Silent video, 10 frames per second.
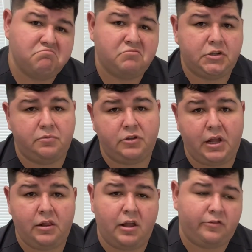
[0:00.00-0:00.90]
some
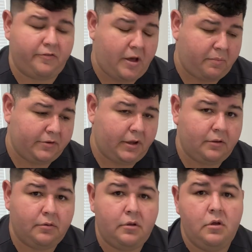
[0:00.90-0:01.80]
slight loss of
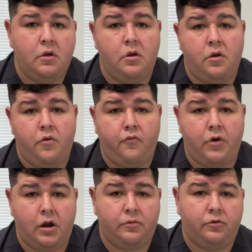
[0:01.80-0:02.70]
appetite. For
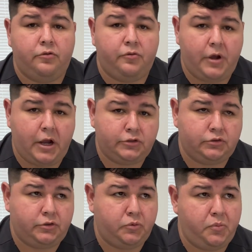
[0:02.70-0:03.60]
adverse
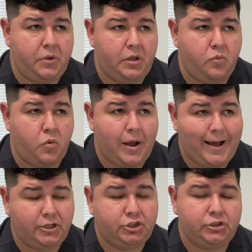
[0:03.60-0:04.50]
reactions, it would be
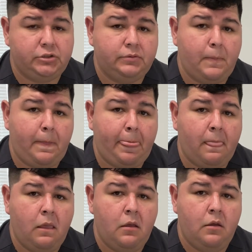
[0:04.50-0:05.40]
rash
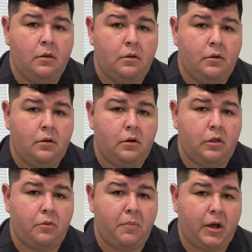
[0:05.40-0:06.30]
on
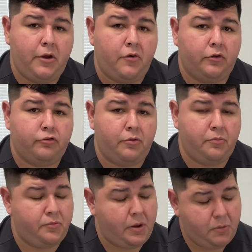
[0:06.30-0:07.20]
the body or extreme
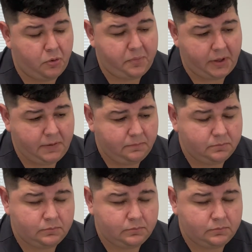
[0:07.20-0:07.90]
abdominal pain.